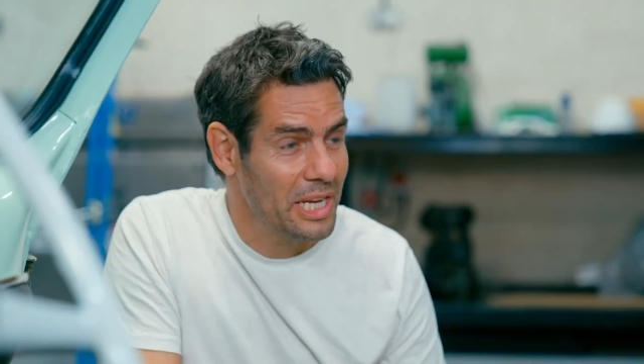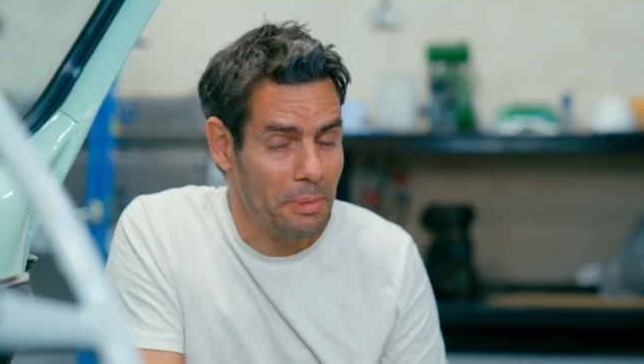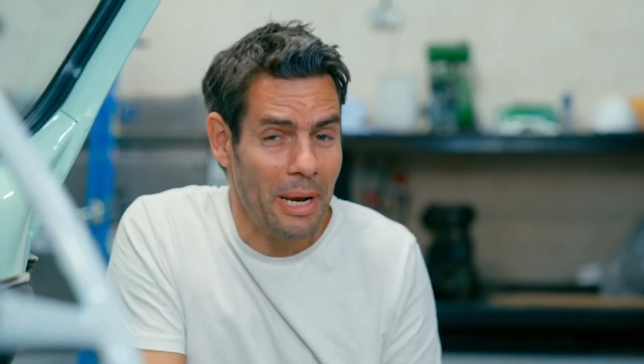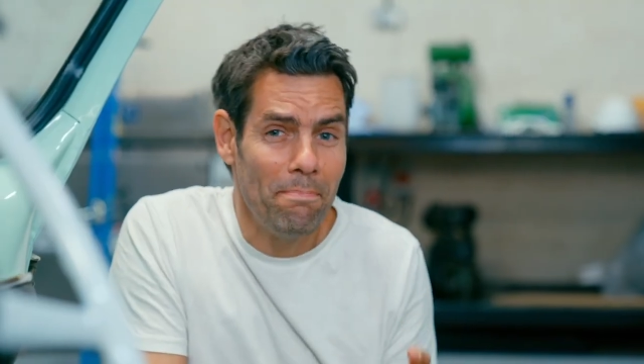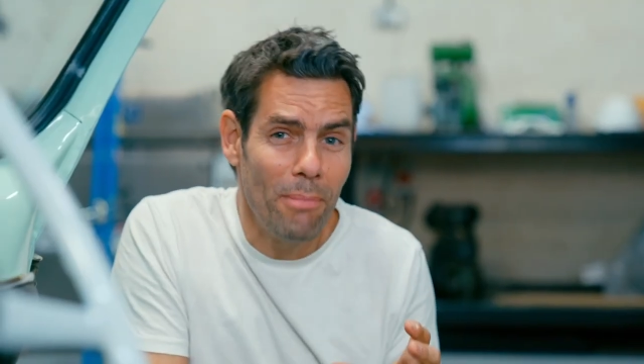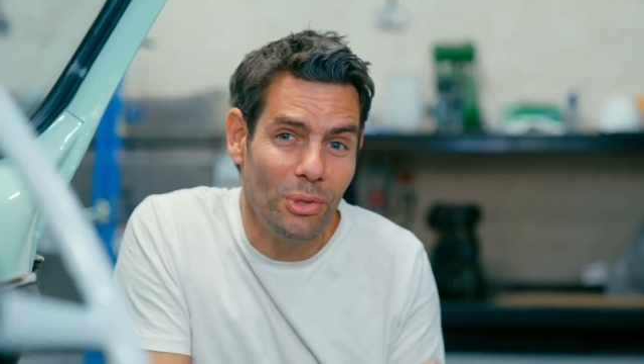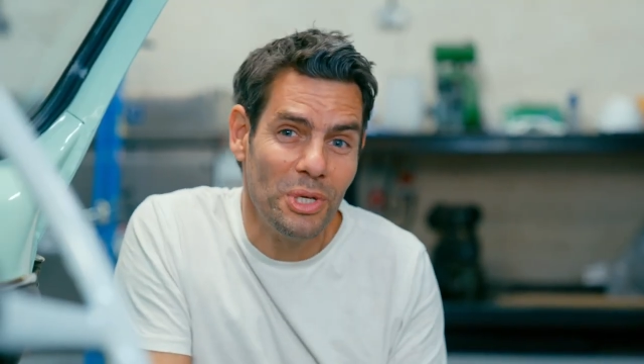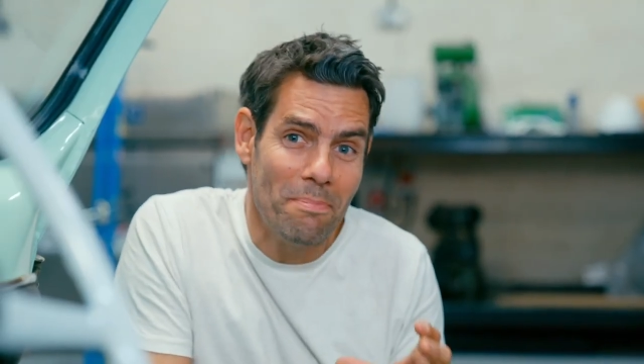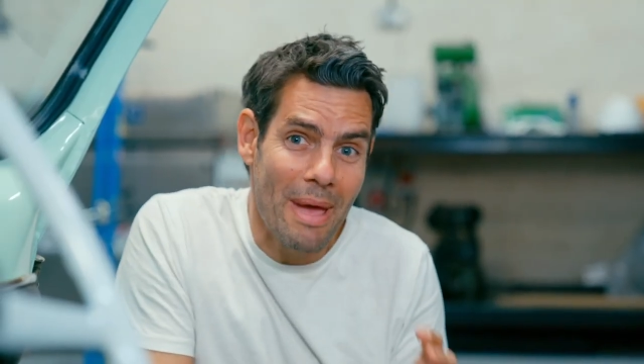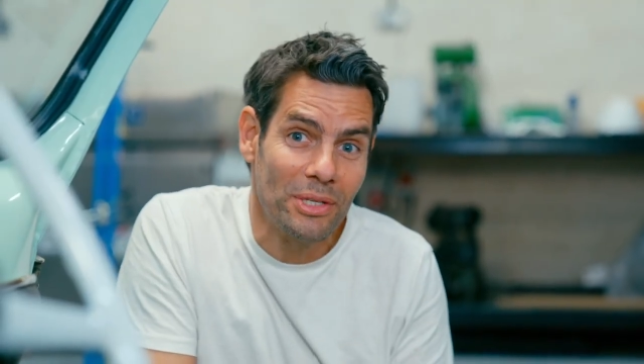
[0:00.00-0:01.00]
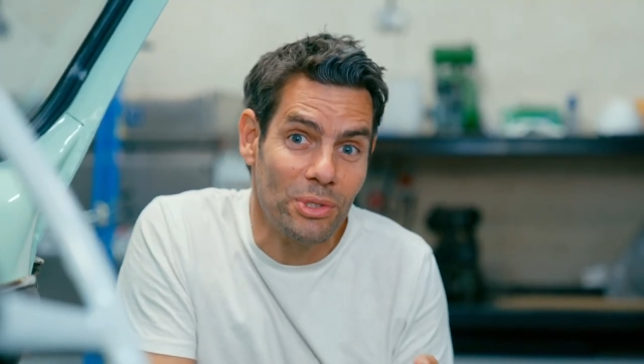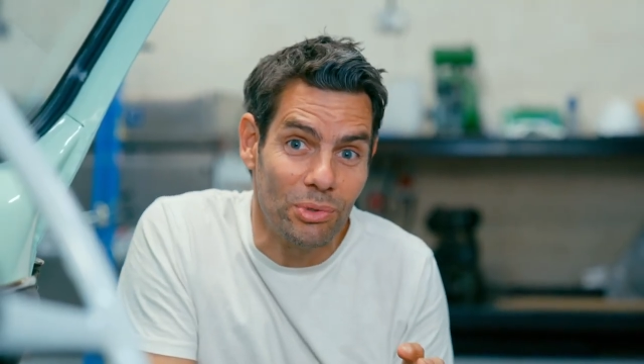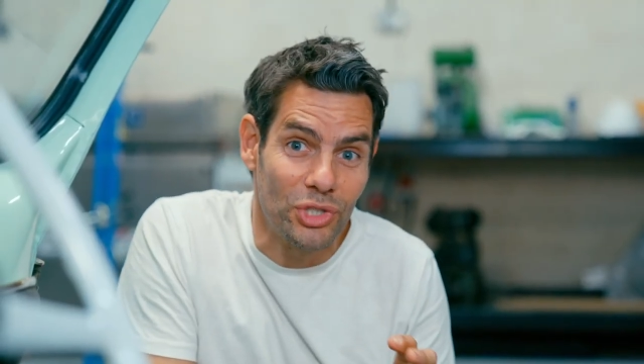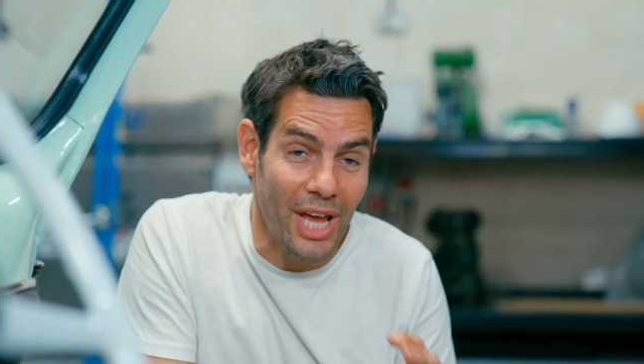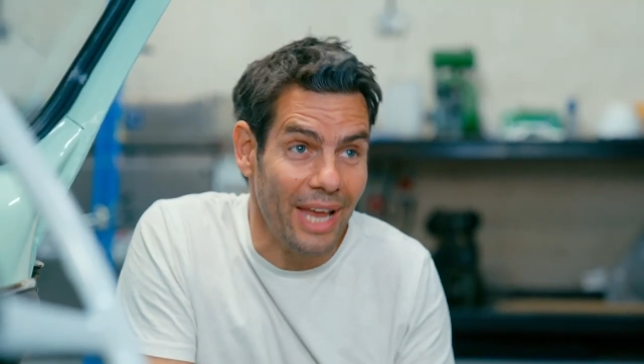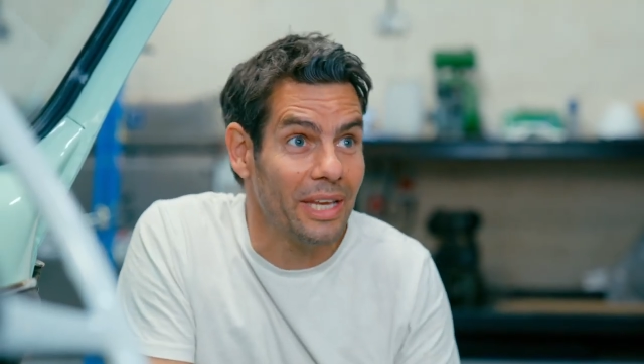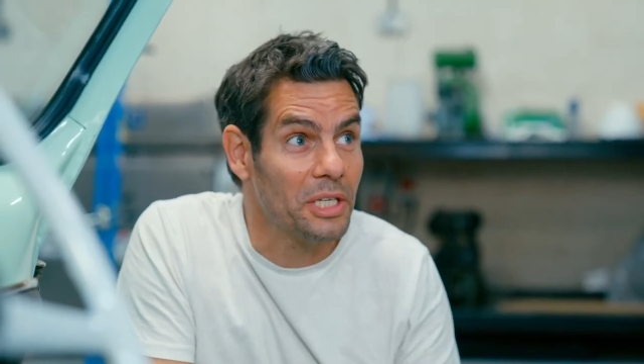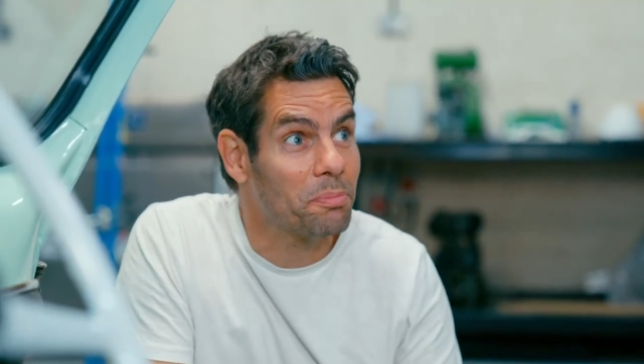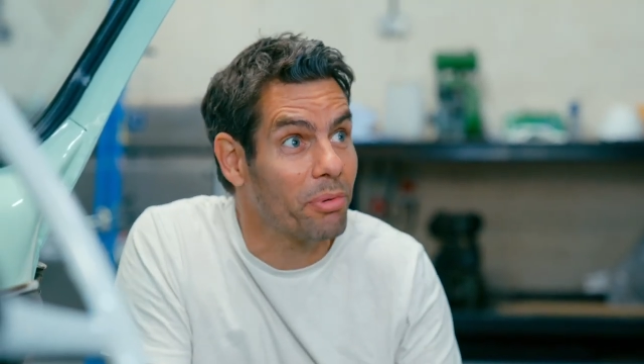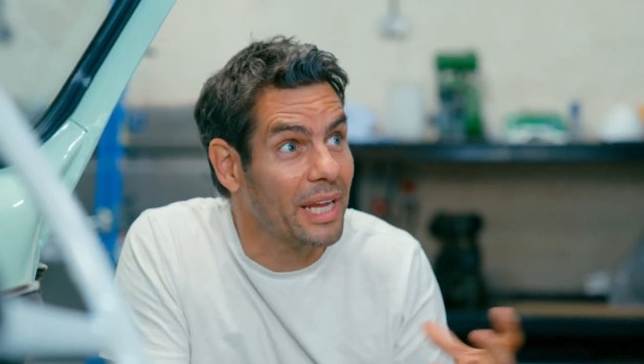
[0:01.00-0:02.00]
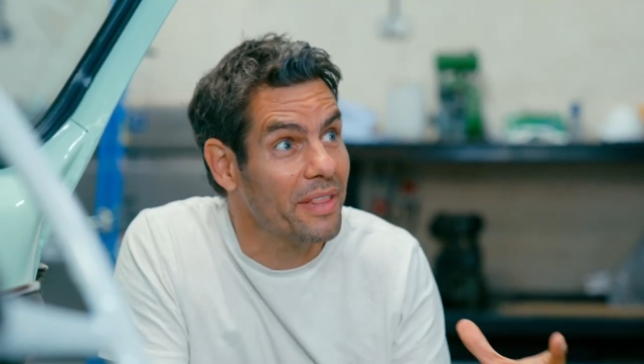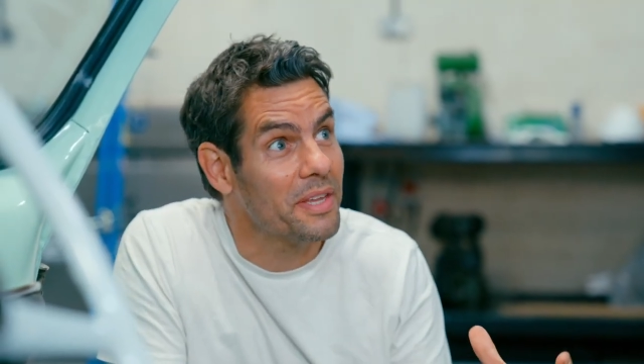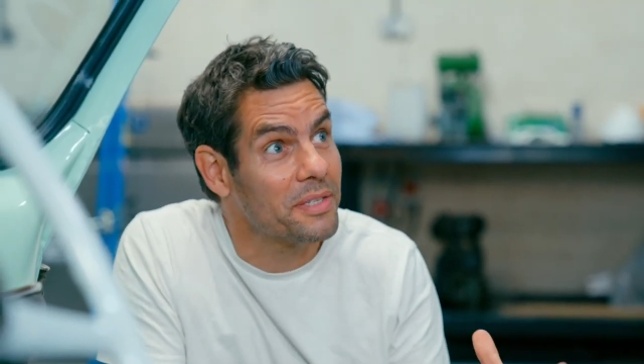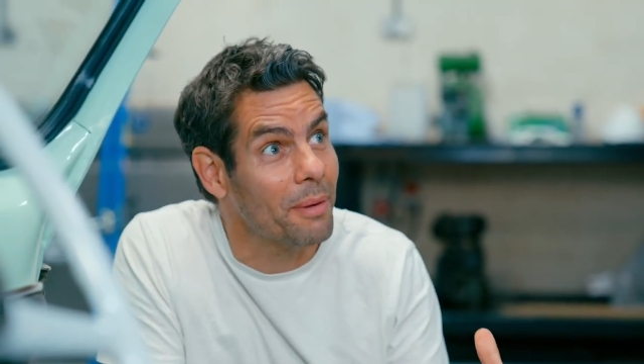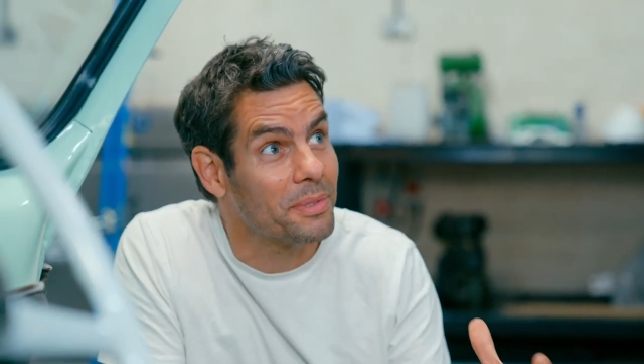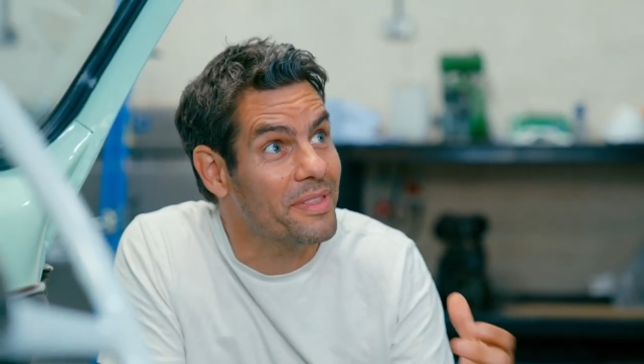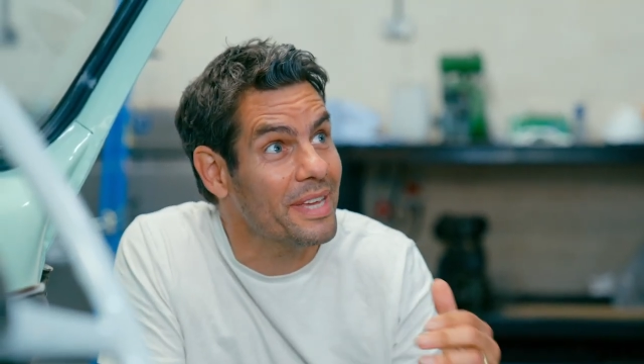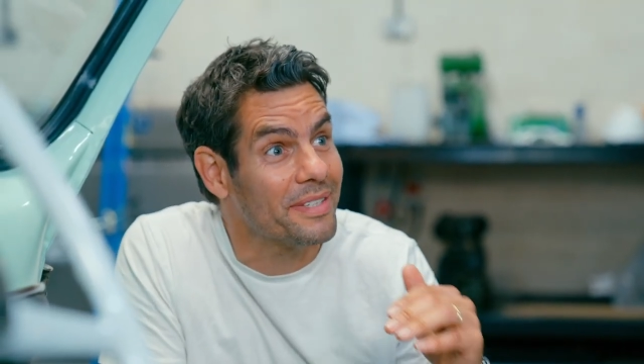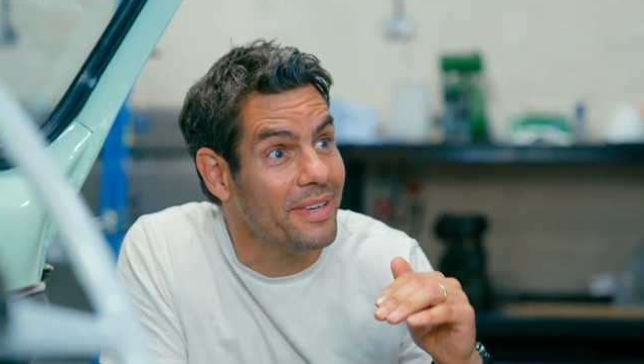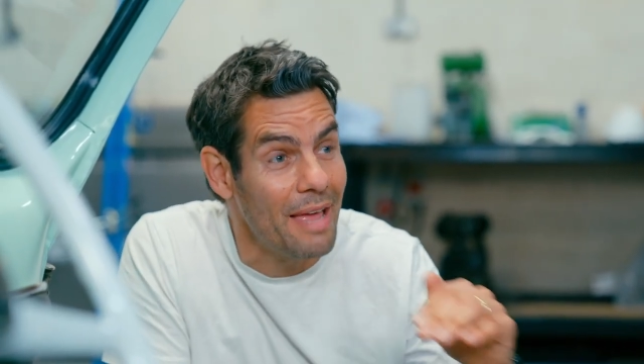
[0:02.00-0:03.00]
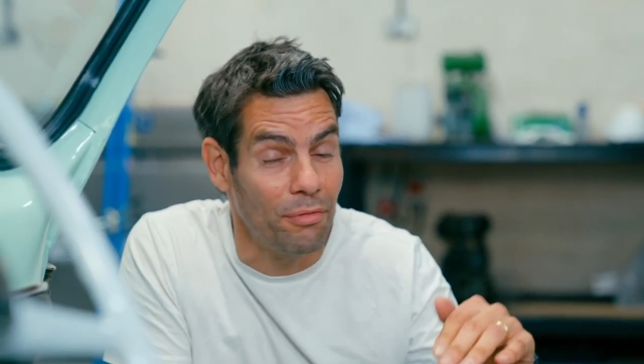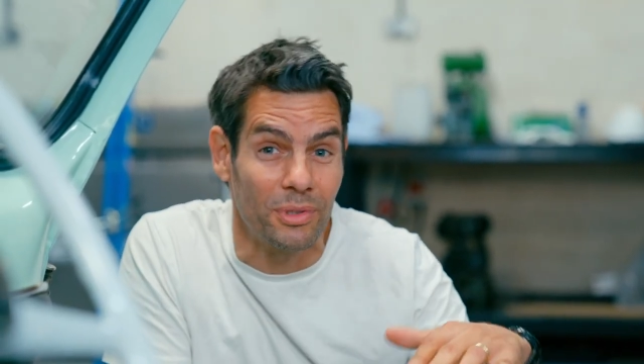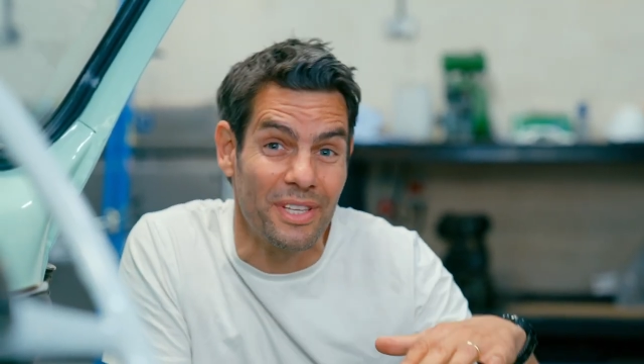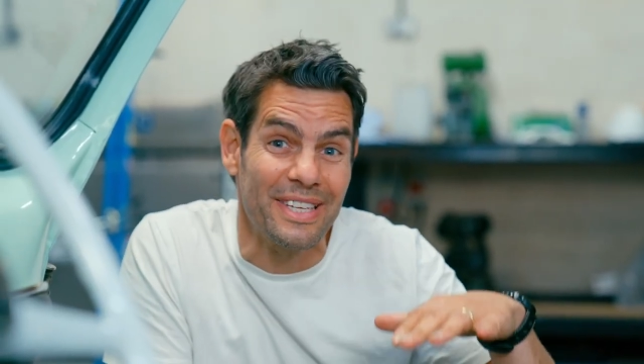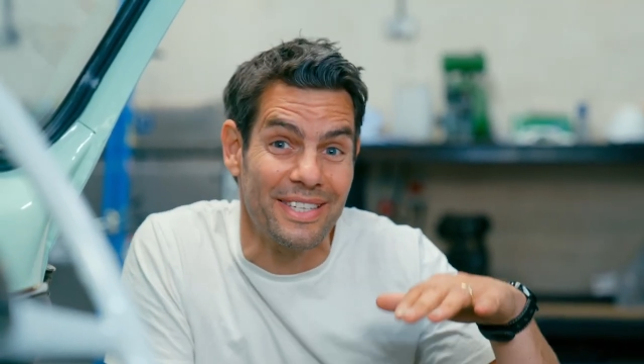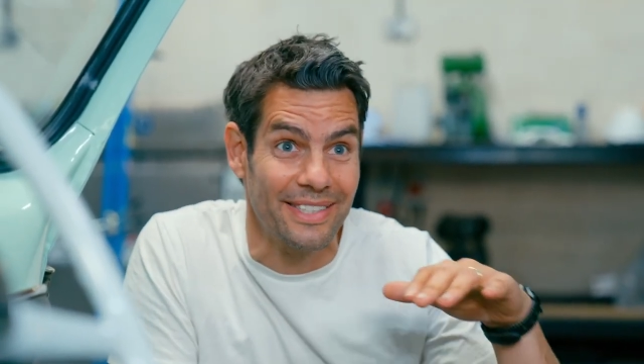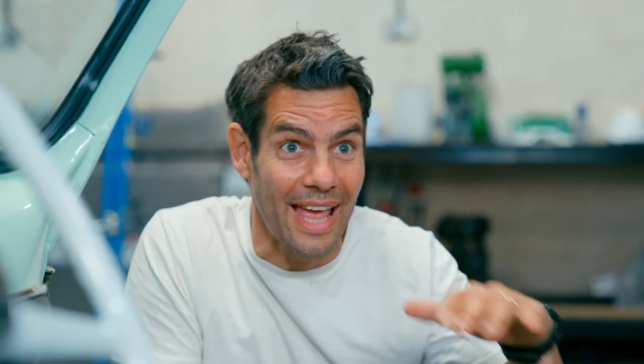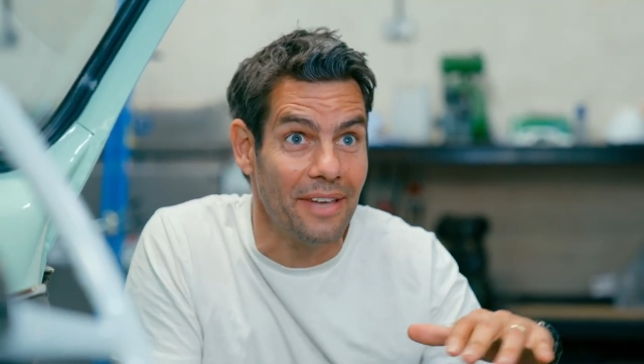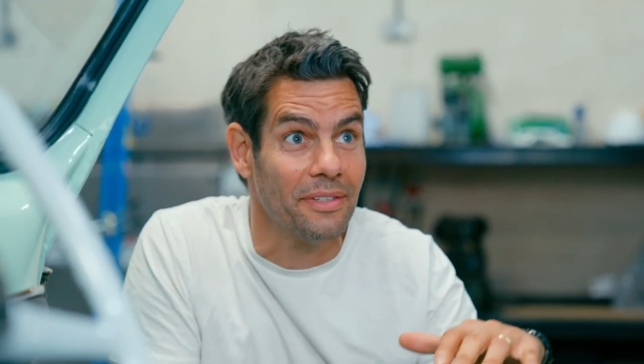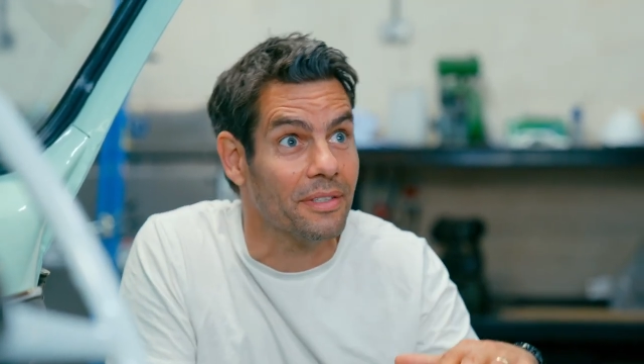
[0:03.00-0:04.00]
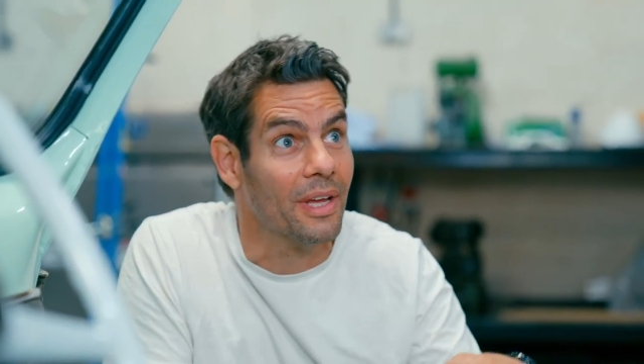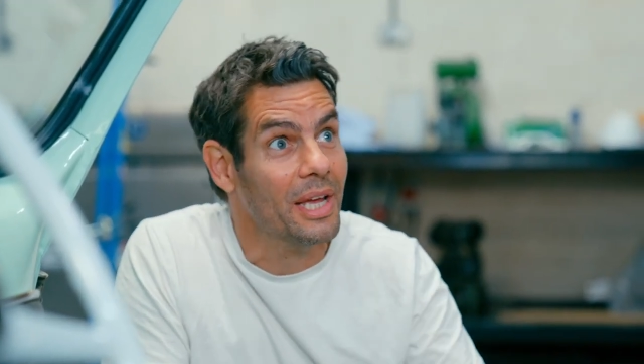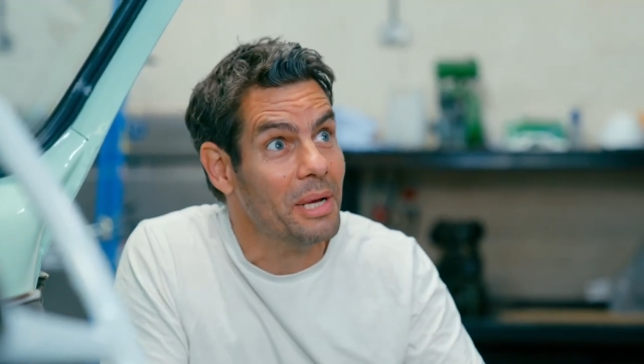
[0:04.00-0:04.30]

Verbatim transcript: it's been a monumental challenge bringing this up to this level, to this standard.